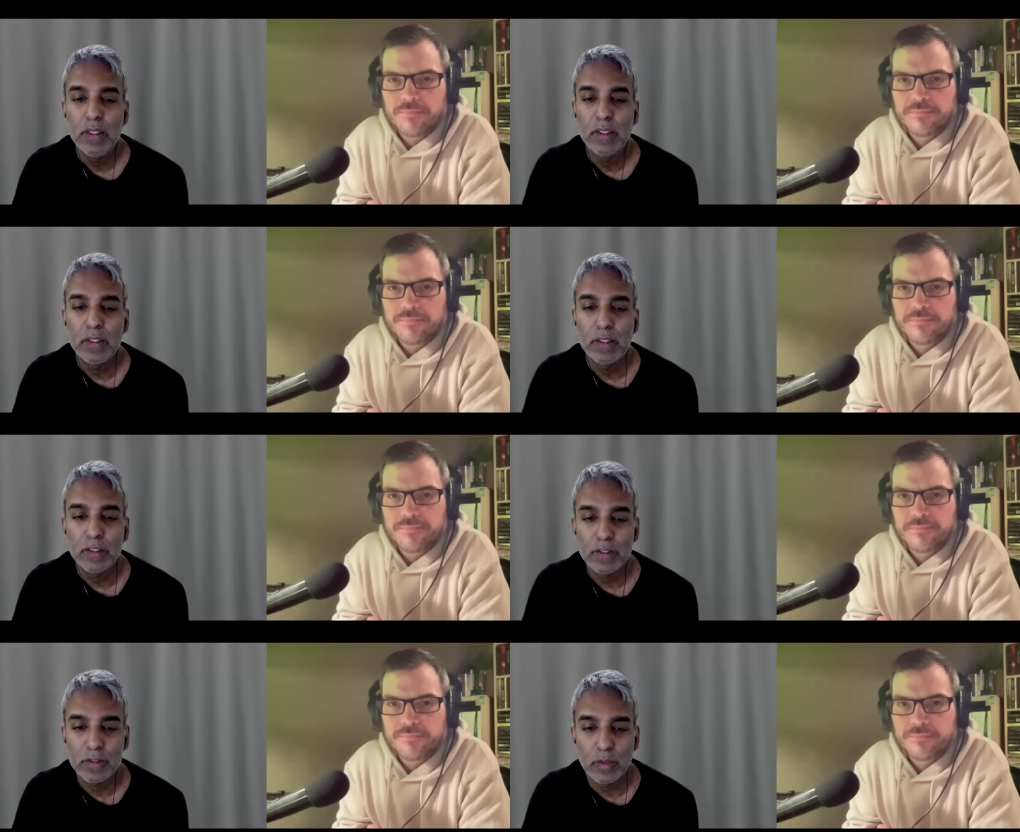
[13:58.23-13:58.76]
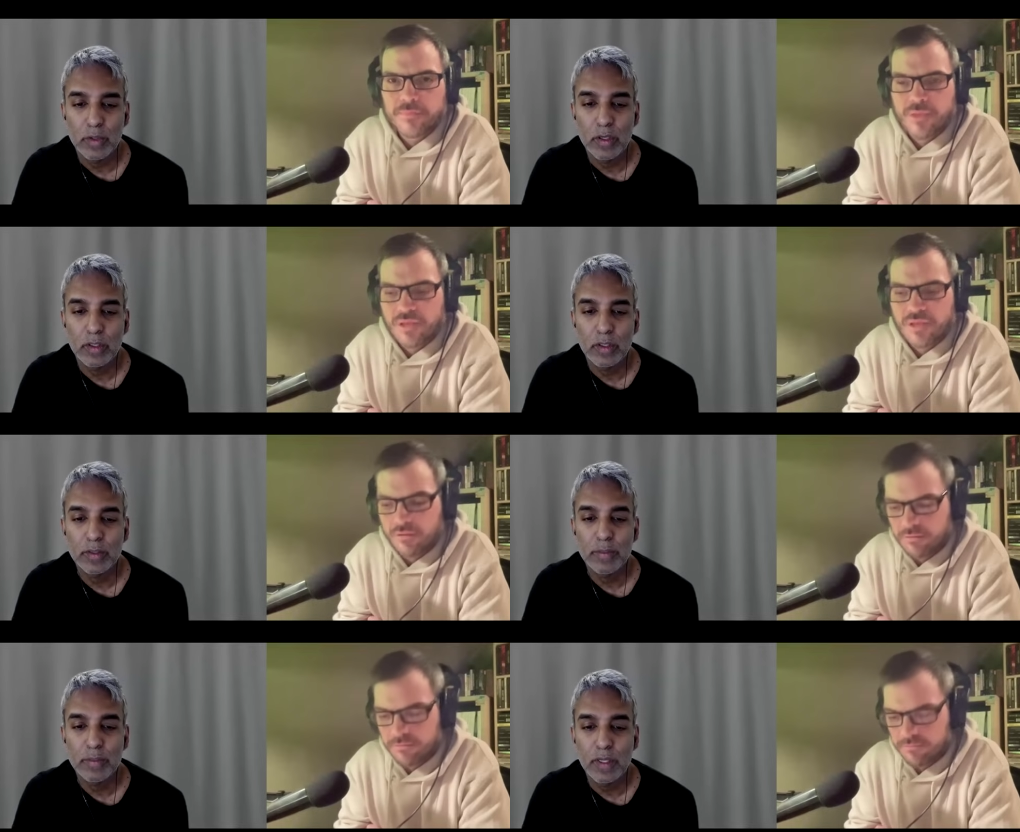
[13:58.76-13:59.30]
Speaker 1: that it is no
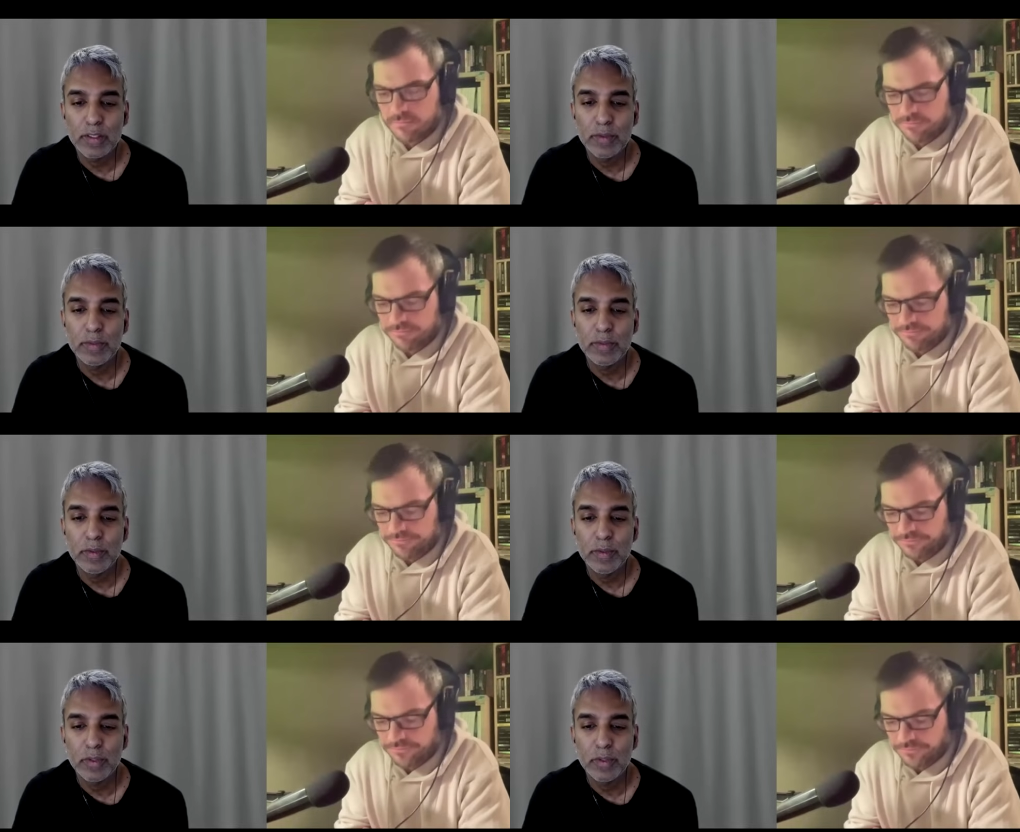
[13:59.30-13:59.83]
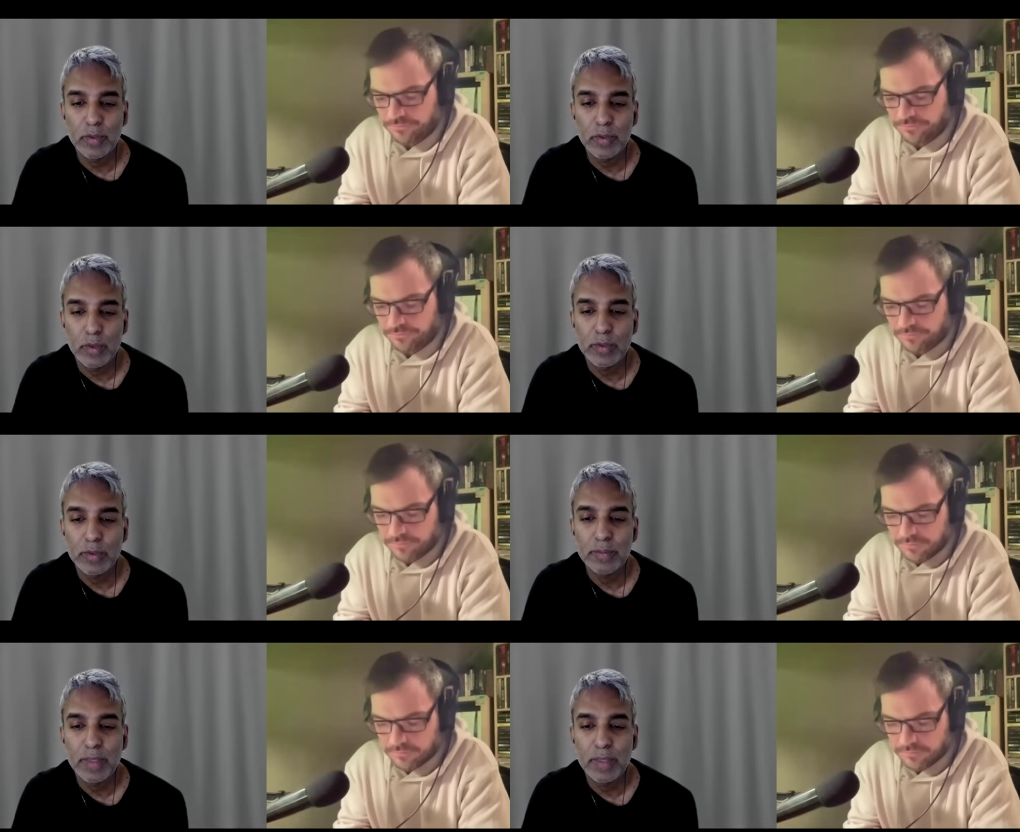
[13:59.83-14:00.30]
longer possible to ignore the